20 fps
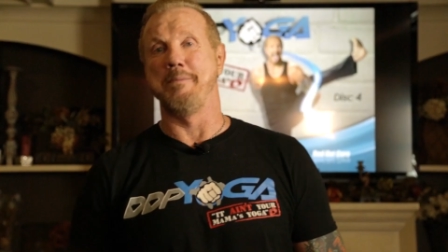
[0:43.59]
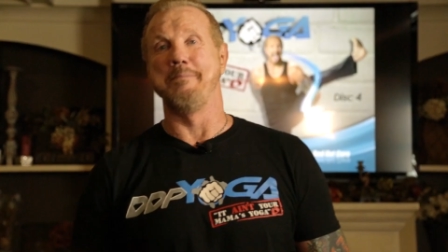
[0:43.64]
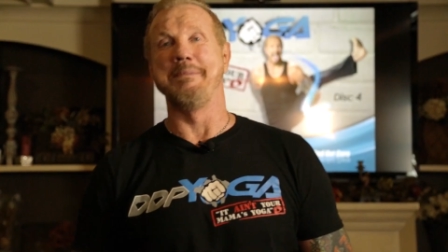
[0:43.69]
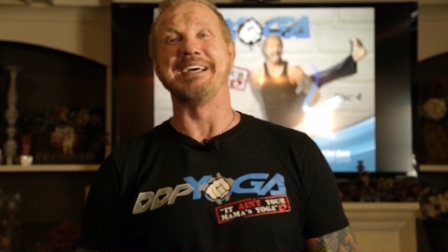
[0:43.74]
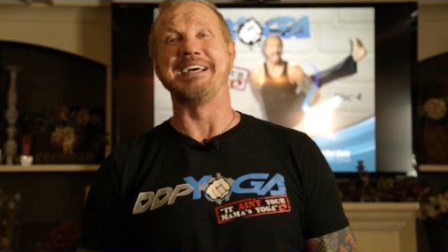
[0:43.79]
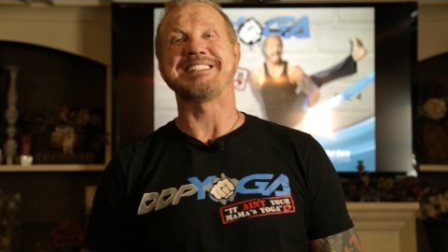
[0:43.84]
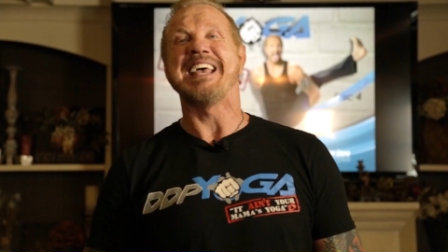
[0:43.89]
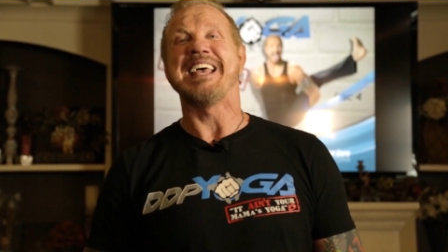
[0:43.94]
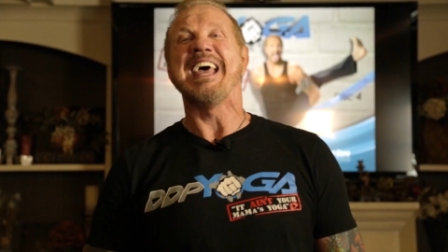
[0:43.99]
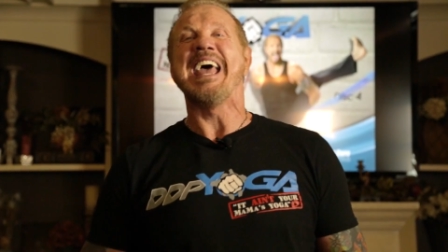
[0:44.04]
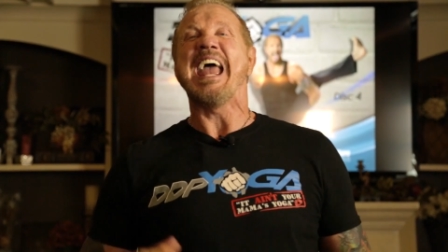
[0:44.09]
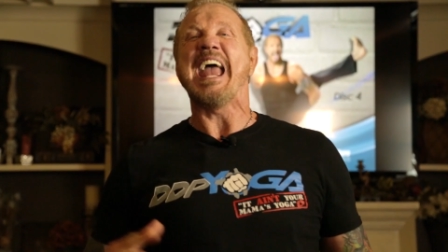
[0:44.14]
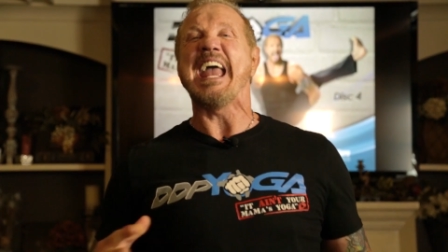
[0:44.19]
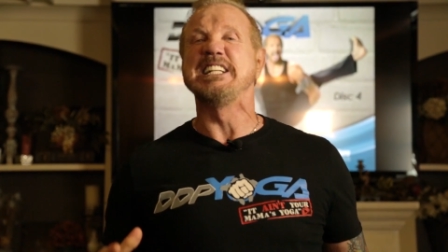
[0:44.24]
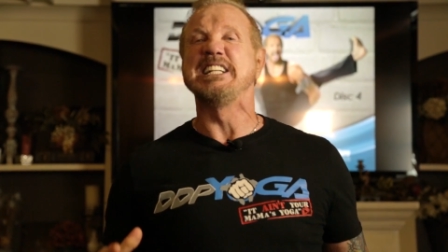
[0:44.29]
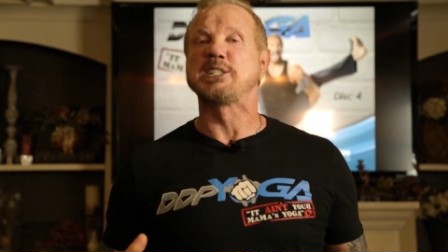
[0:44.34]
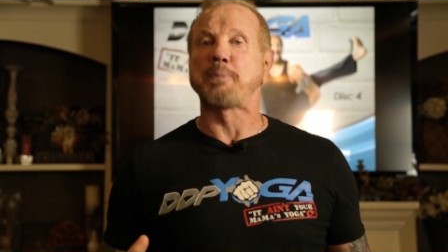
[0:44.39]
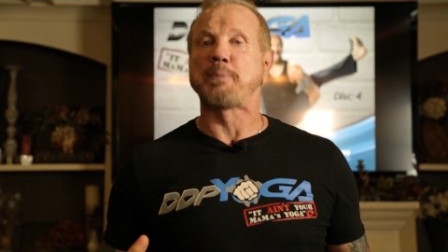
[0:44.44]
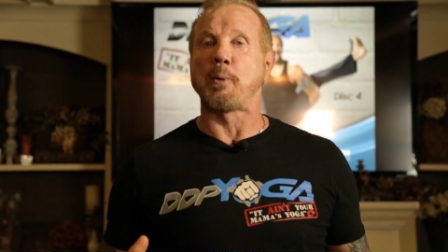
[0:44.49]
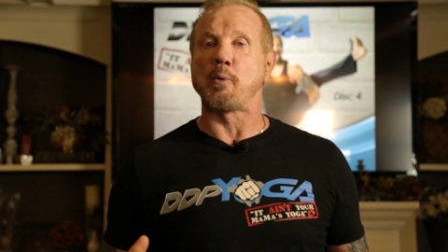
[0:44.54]
to miss
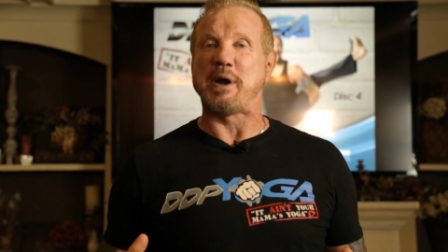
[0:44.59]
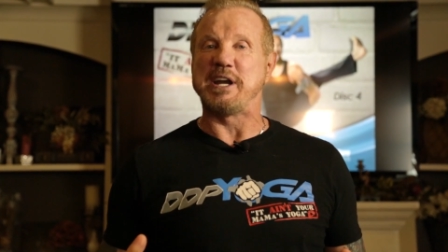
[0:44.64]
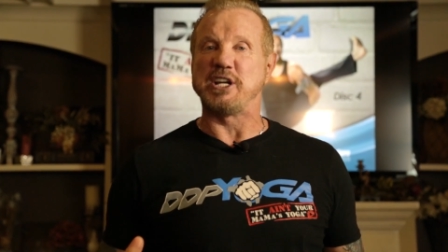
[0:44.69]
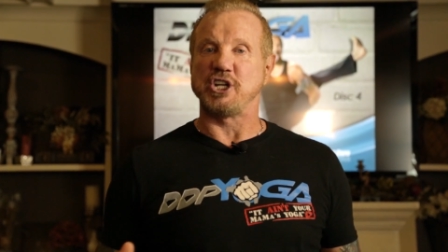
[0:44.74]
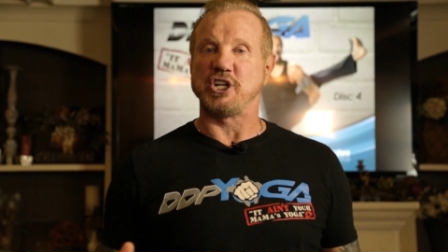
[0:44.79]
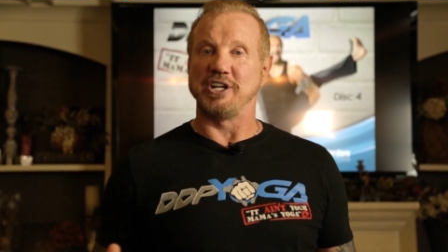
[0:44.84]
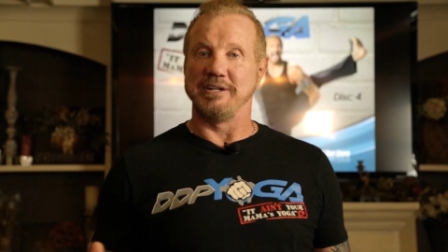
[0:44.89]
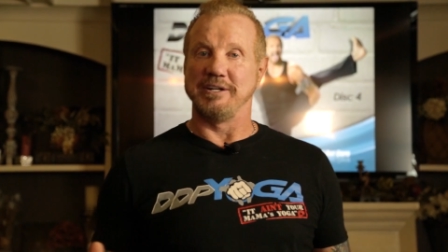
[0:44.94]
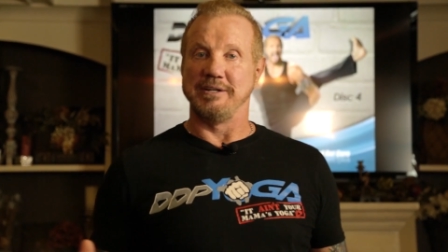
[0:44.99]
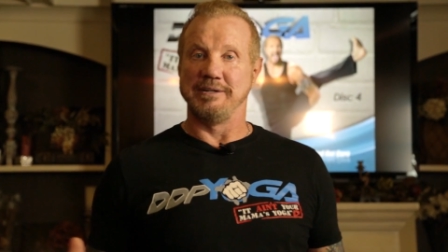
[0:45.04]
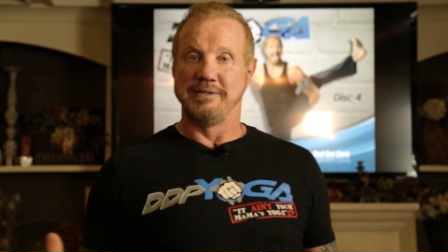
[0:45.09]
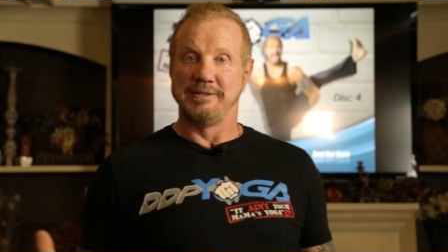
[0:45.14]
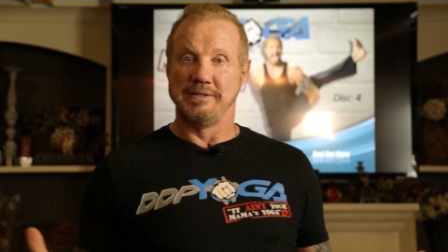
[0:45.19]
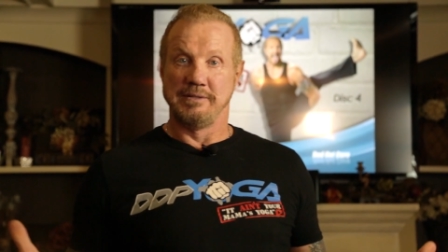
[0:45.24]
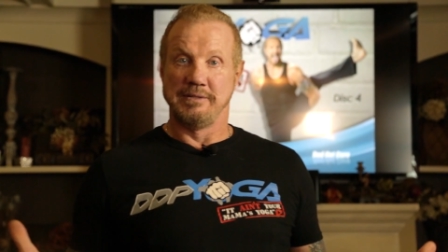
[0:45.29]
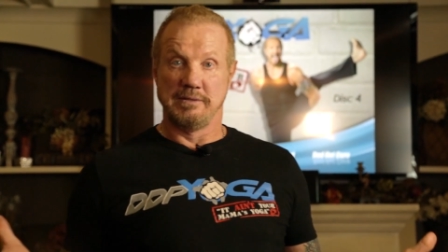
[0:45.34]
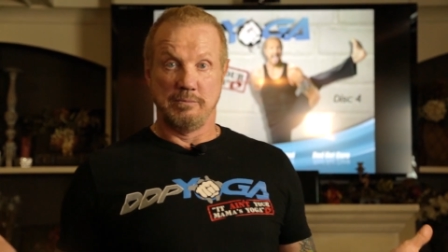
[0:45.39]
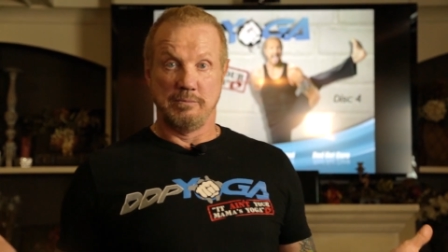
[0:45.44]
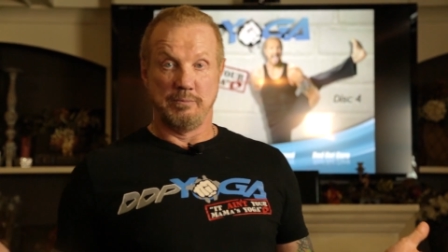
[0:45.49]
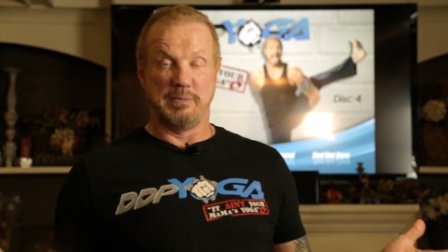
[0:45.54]
inspiration
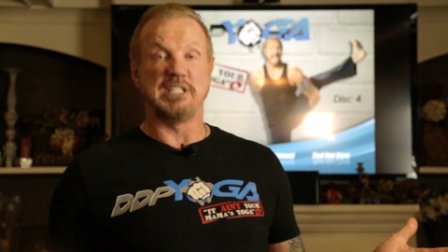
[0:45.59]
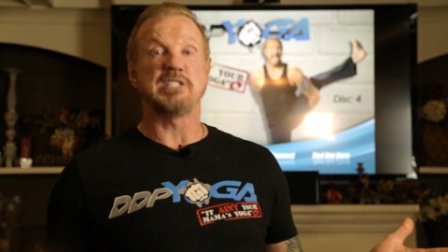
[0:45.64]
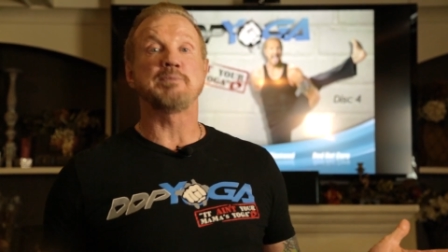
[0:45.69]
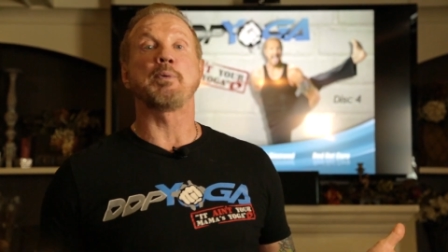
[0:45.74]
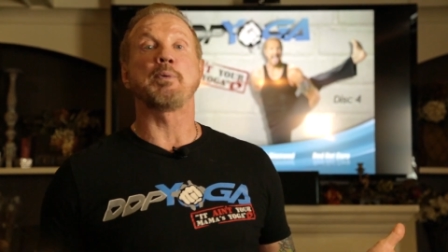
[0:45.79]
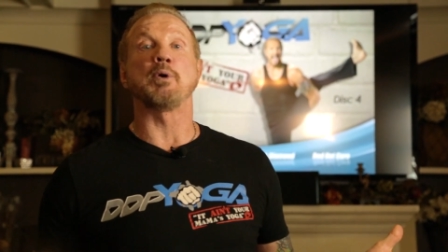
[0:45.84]
meets